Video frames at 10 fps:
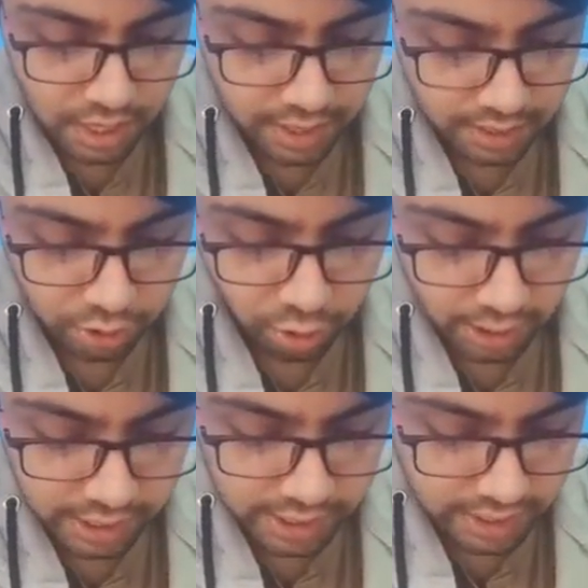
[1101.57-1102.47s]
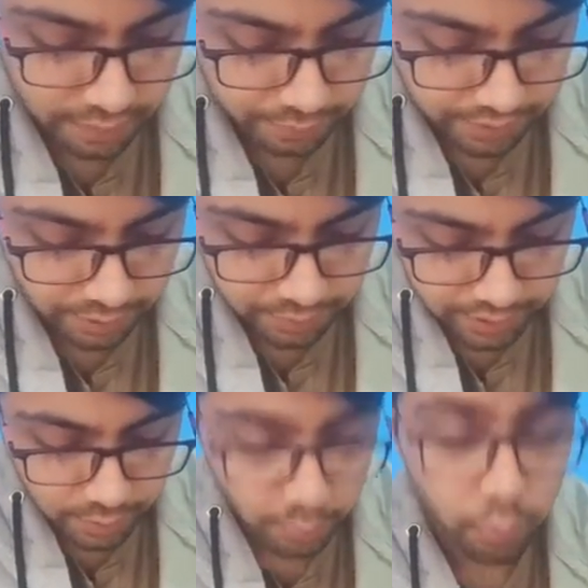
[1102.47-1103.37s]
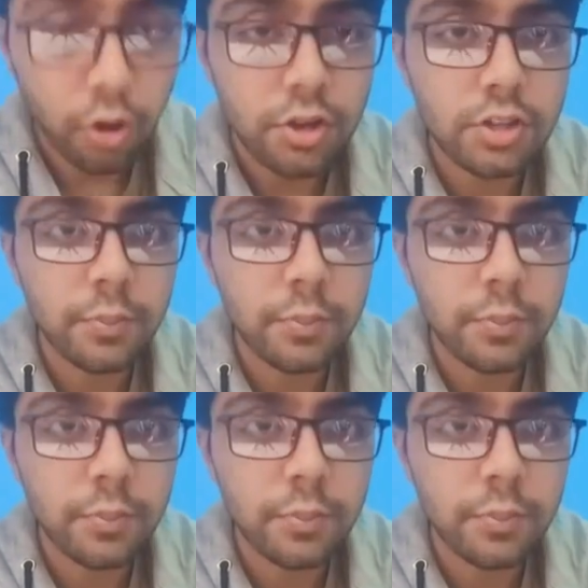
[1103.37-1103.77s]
It's a cortex, midbrain, pons,